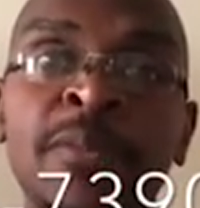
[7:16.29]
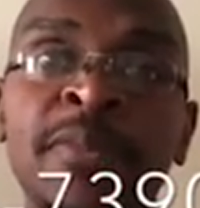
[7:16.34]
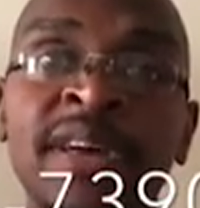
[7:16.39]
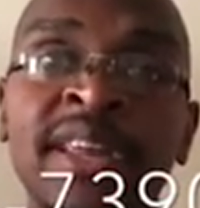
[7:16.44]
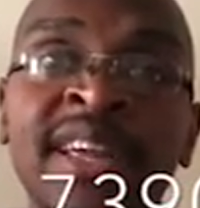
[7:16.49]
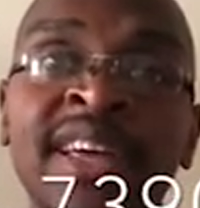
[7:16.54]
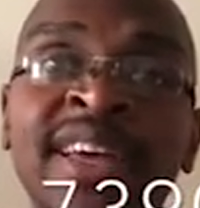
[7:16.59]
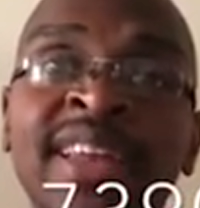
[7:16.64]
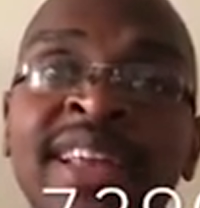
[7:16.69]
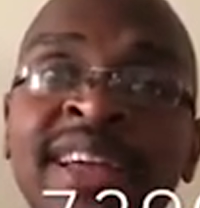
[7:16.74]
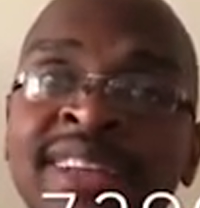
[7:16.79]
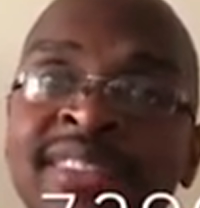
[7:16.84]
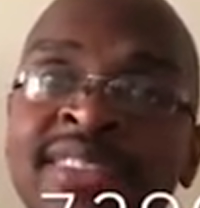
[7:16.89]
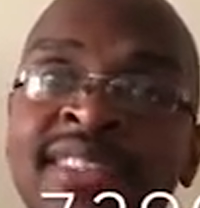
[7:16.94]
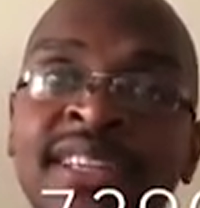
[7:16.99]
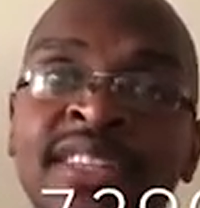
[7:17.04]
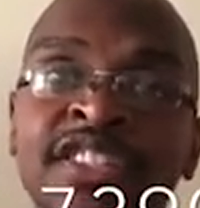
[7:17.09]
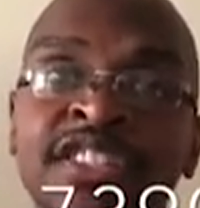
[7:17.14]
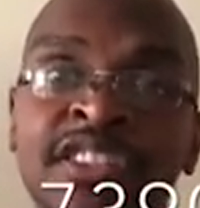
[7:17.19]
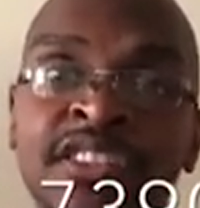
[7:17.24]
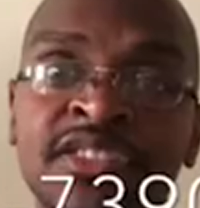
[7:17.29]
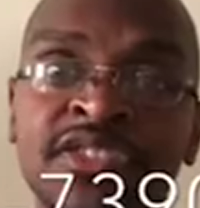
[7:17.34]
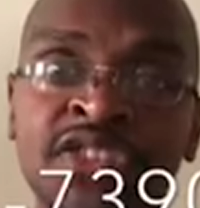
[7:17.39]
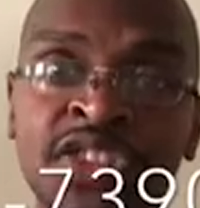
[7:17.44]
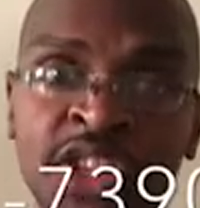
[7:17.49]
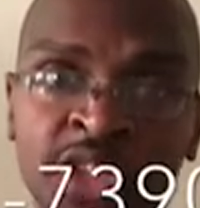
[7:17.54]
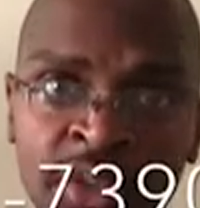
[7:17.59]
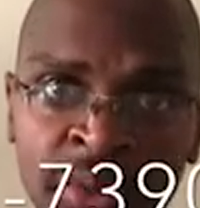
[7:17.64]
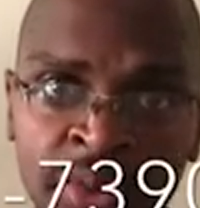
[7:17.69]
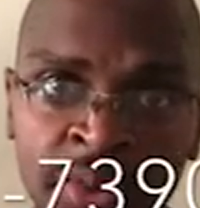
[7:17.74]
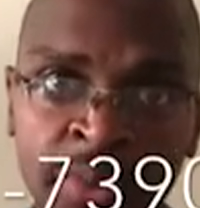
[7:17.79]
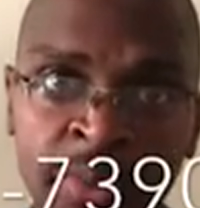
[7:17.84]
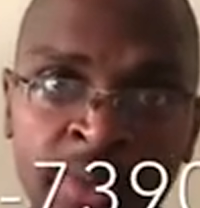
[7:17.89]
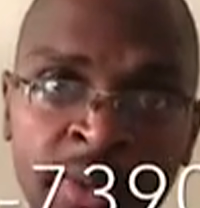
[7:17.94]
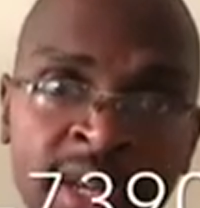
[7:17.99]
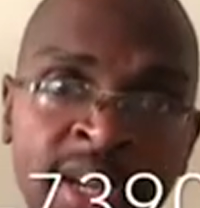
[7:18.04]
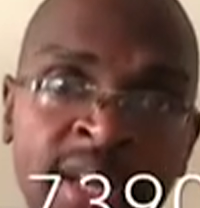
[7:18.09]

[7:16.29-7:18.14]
but hit extension 2